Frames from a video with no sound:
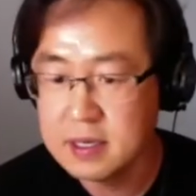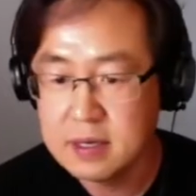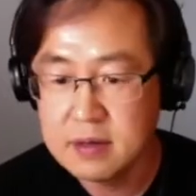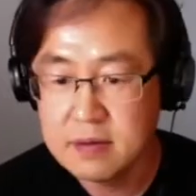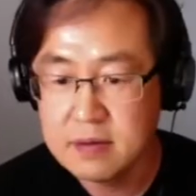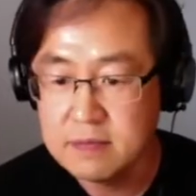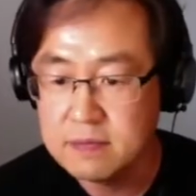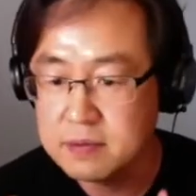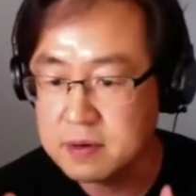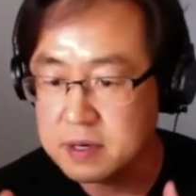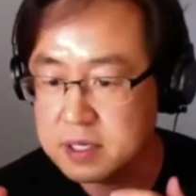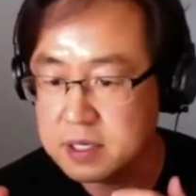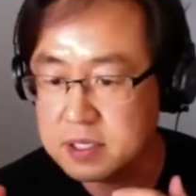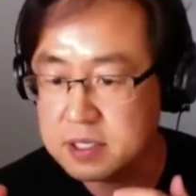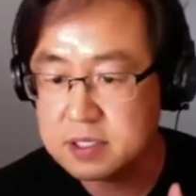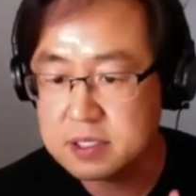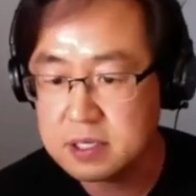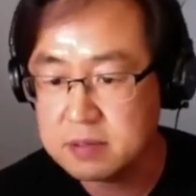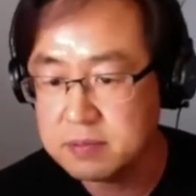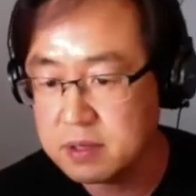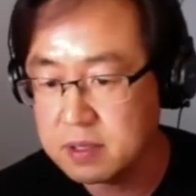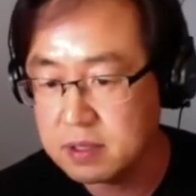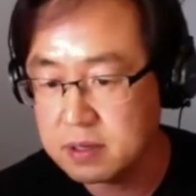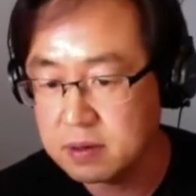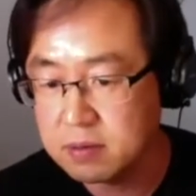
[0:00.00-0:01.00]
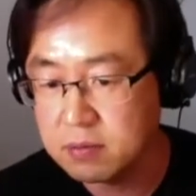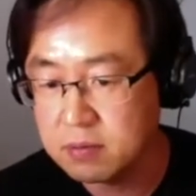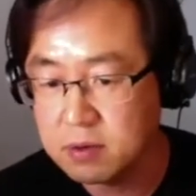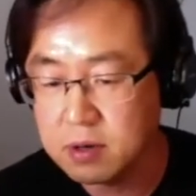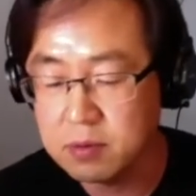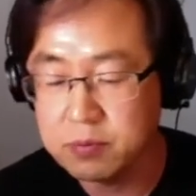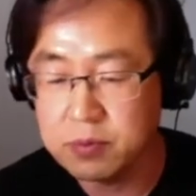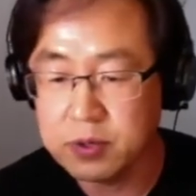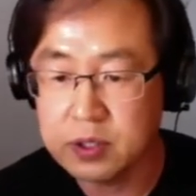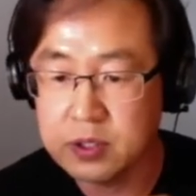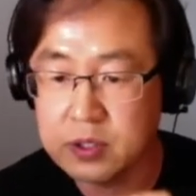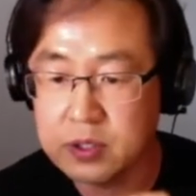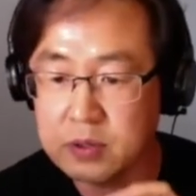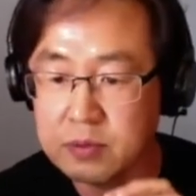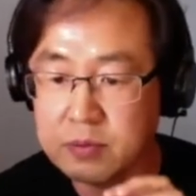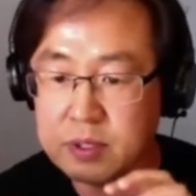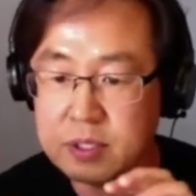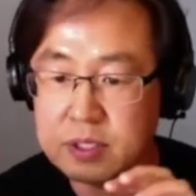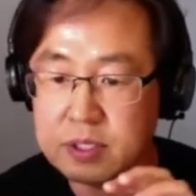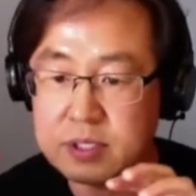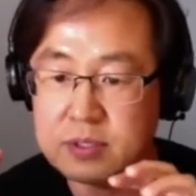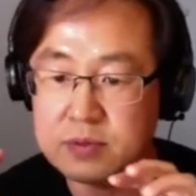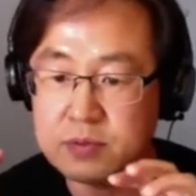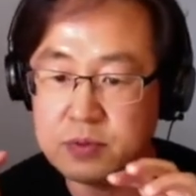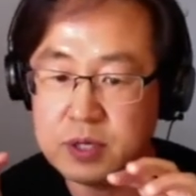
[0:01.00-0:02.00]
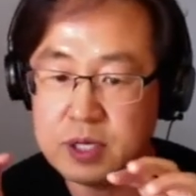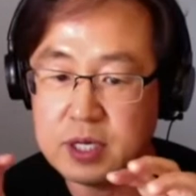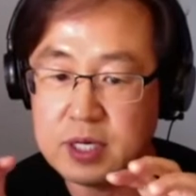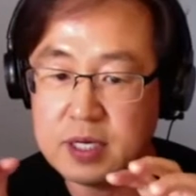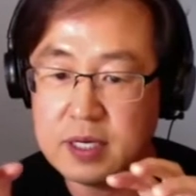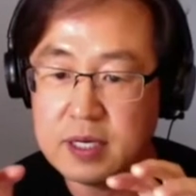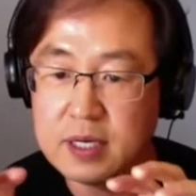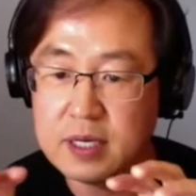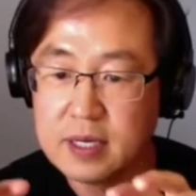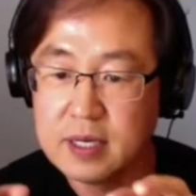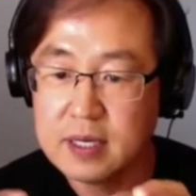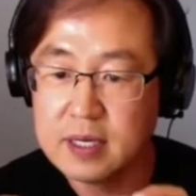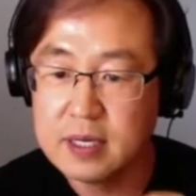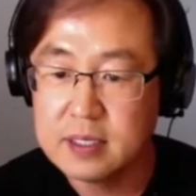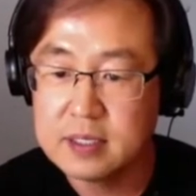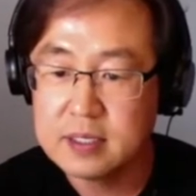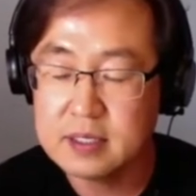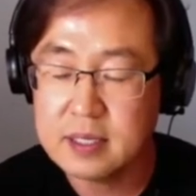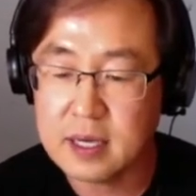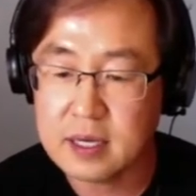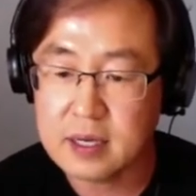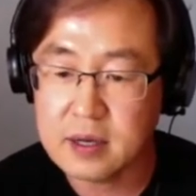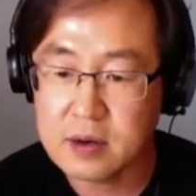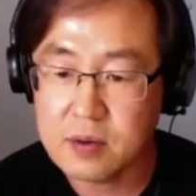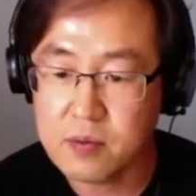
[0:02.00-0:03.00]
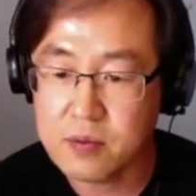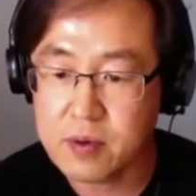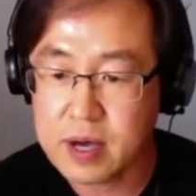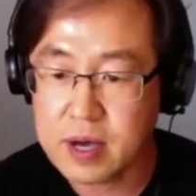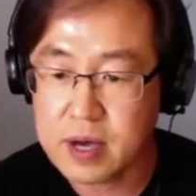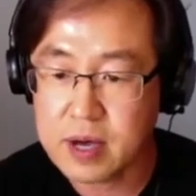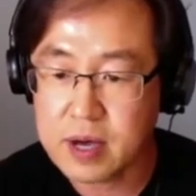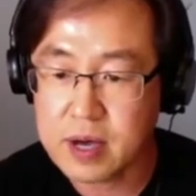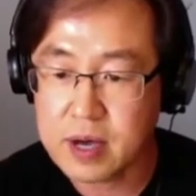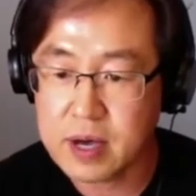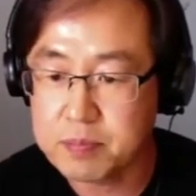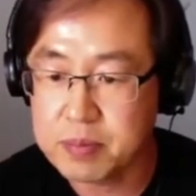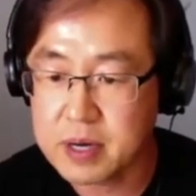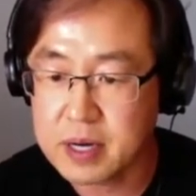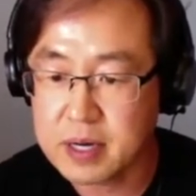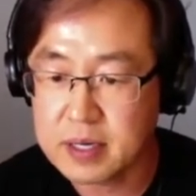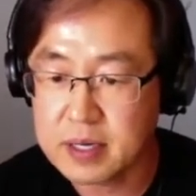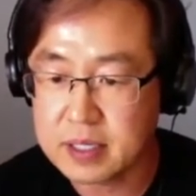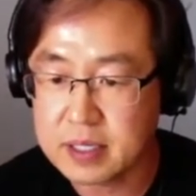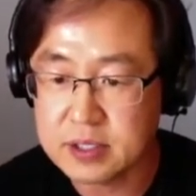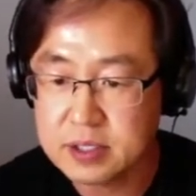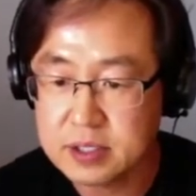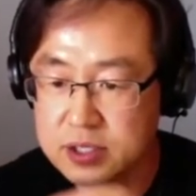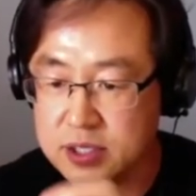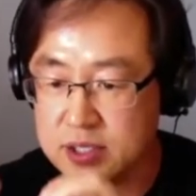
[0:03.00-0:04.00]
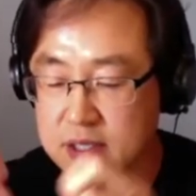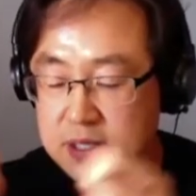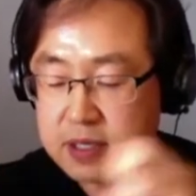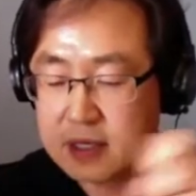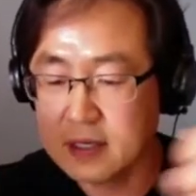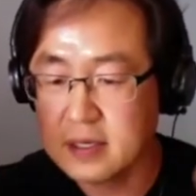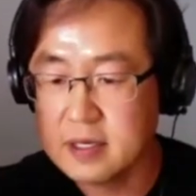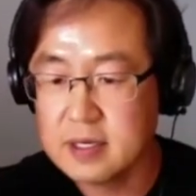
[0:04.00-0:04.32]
Very similar. What we do is we take away the putties